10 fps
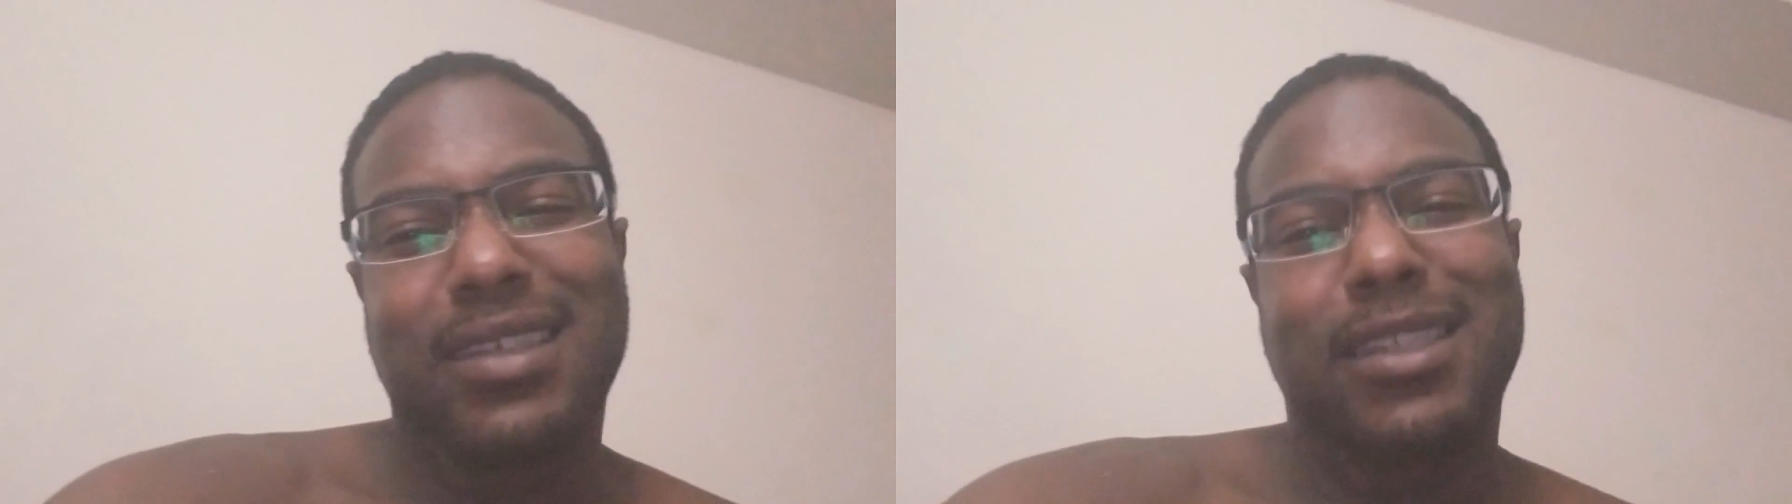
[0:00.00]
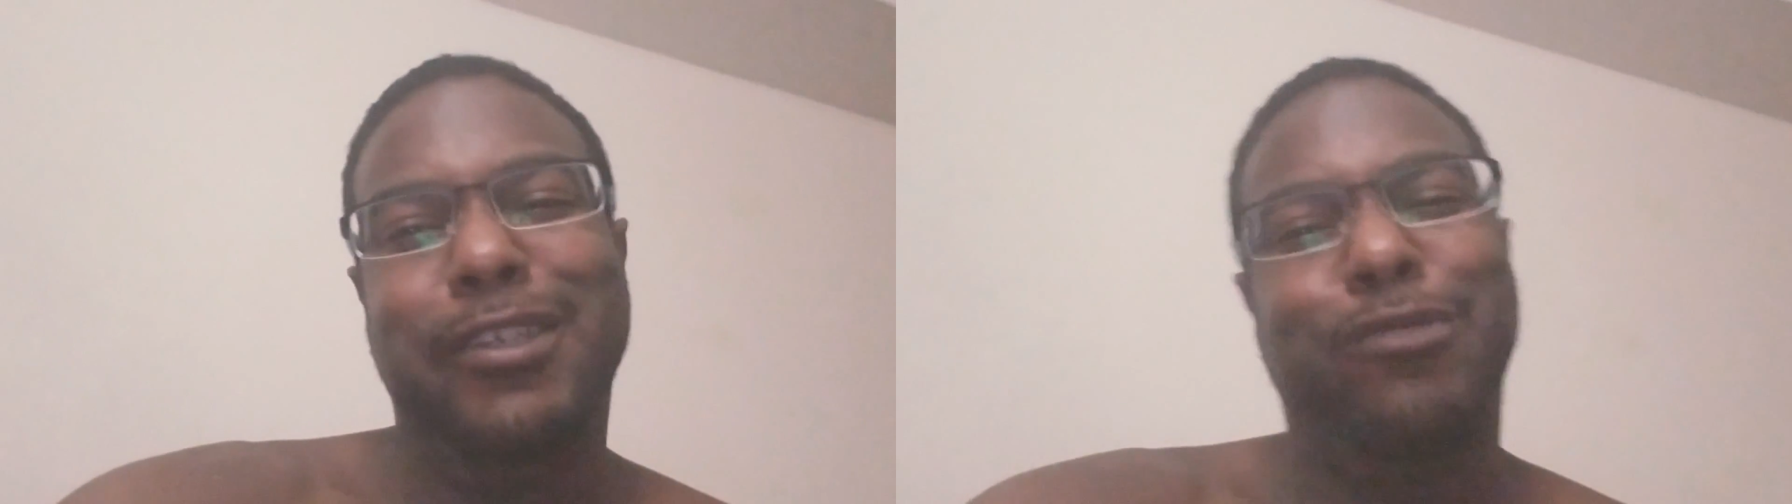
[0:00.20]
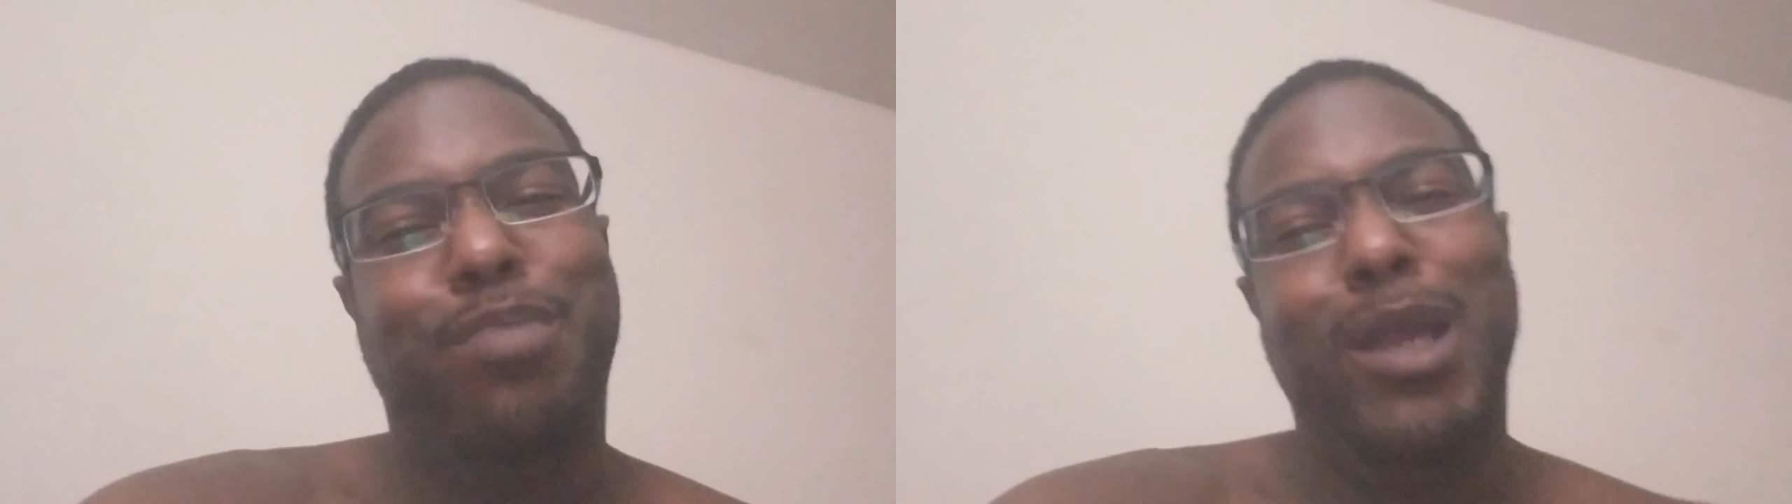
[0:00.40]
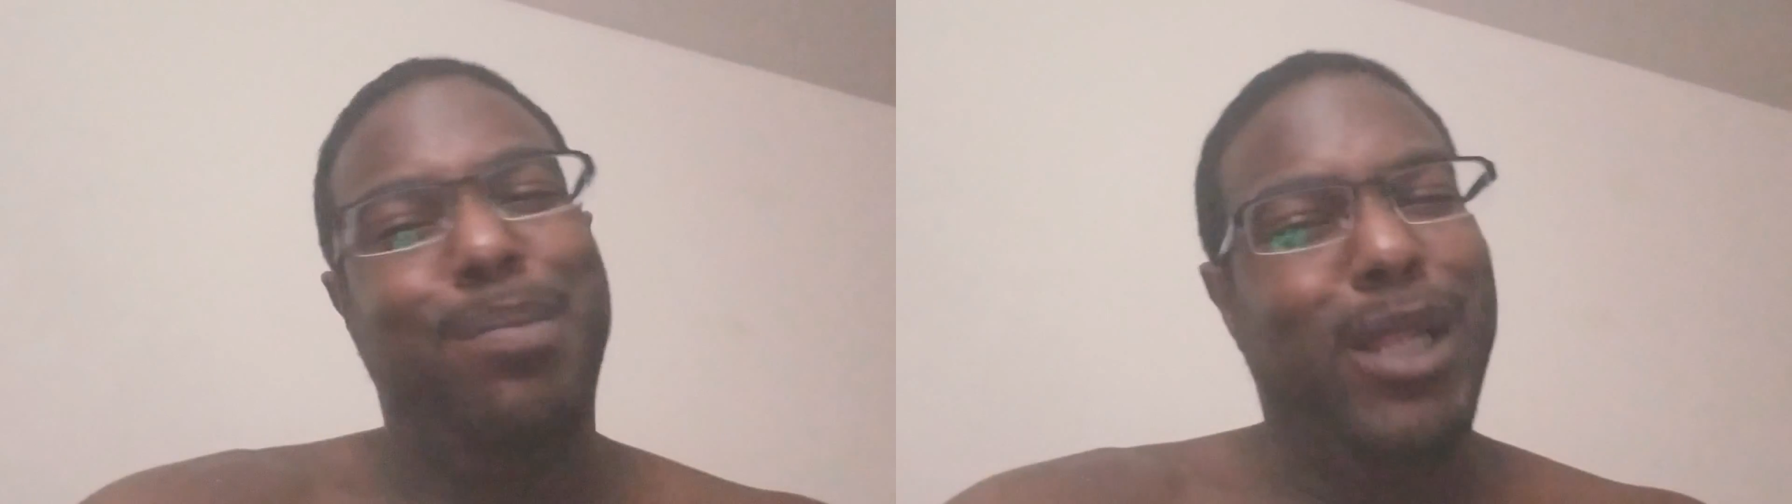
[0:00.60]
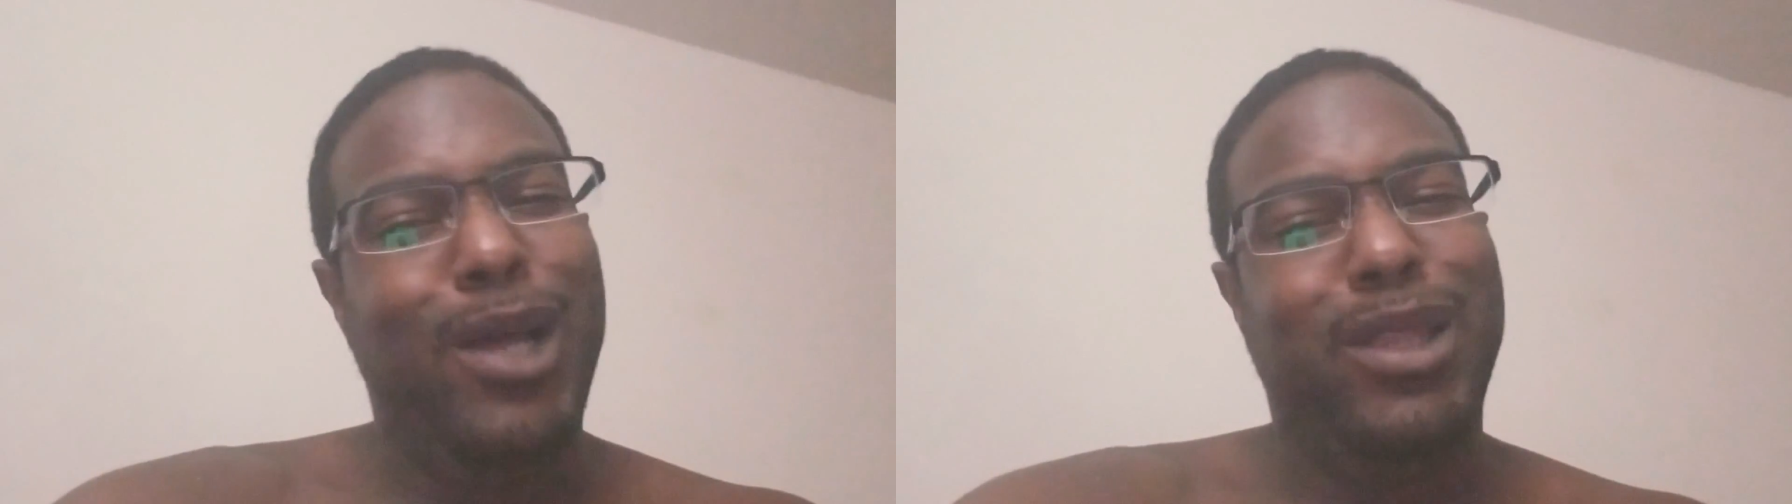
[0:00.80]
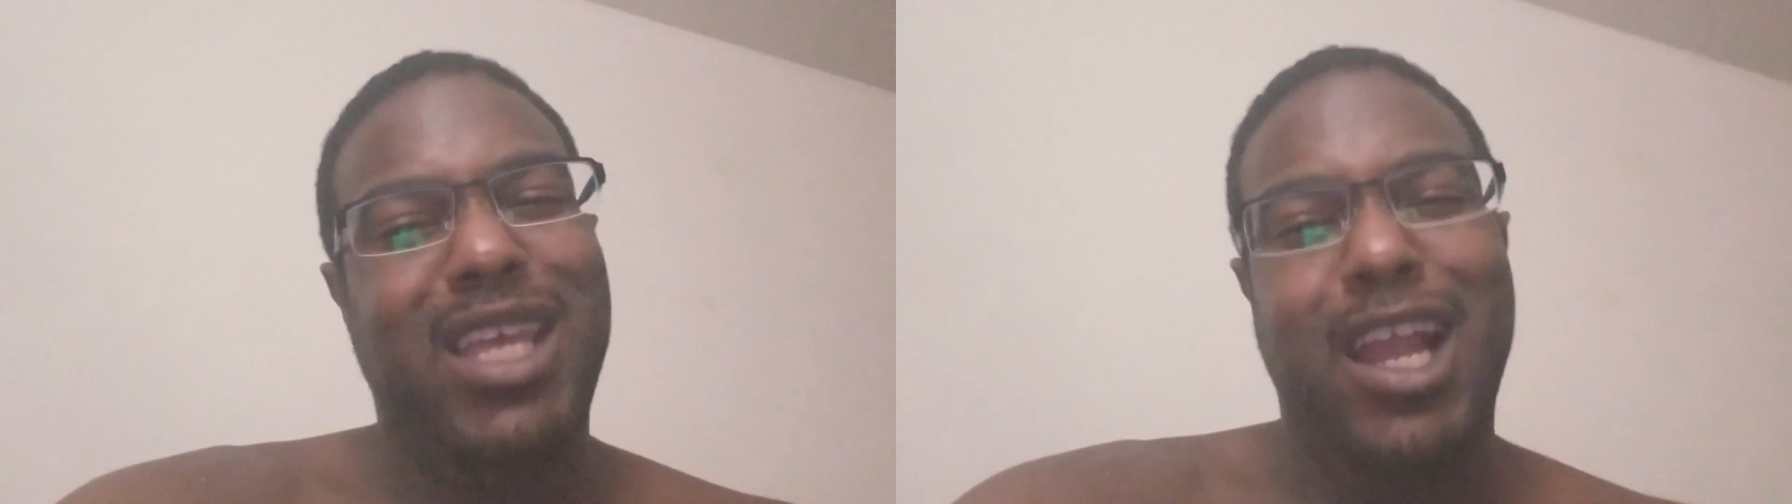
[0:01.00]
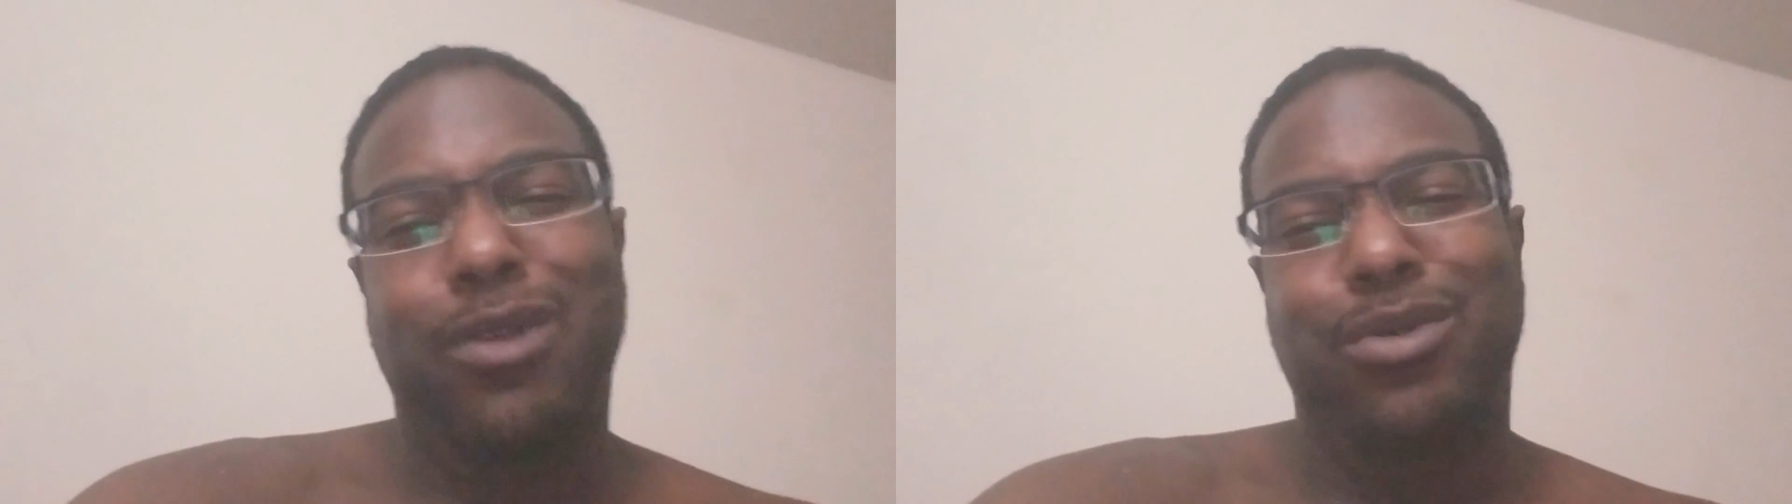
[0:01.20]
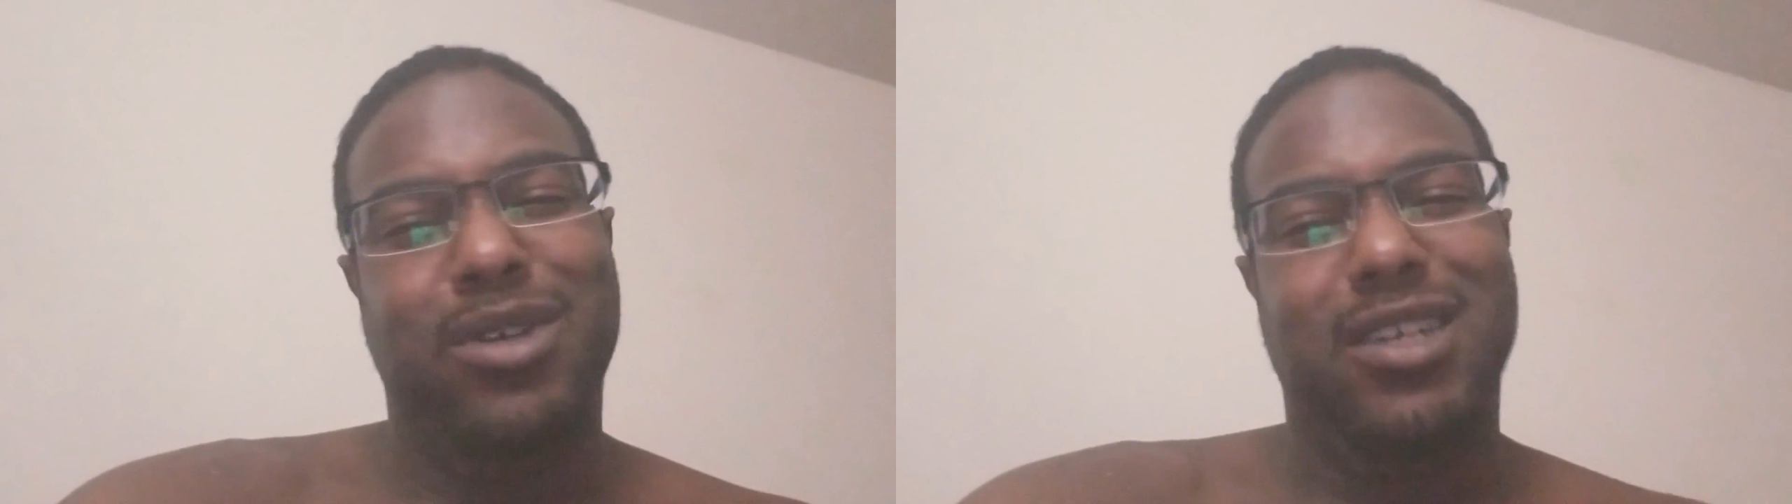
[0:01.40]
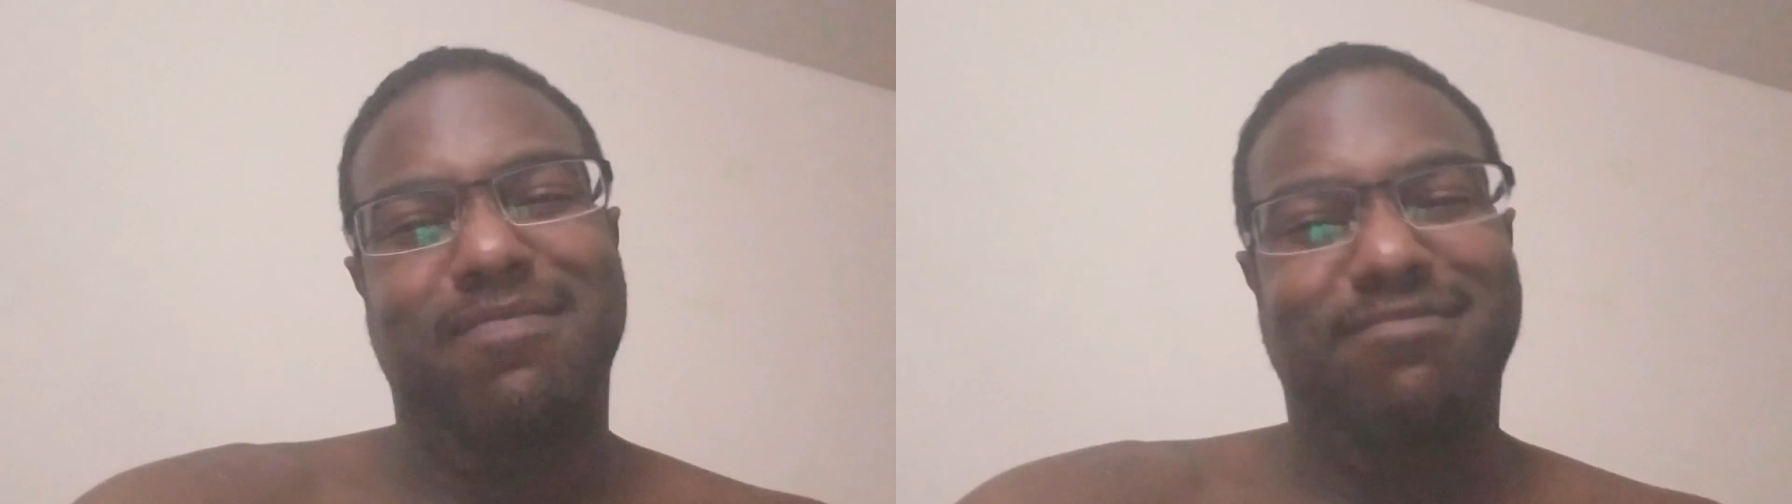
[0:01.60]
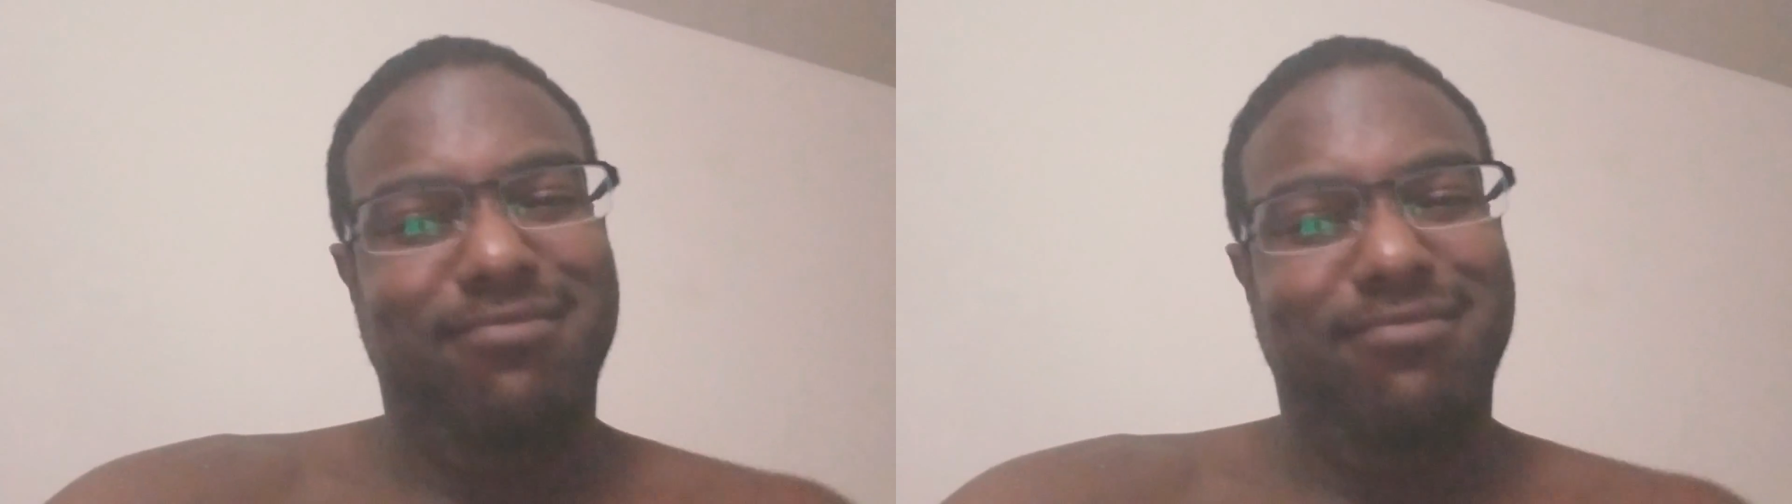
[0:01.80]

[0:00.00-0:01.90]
There's people out there who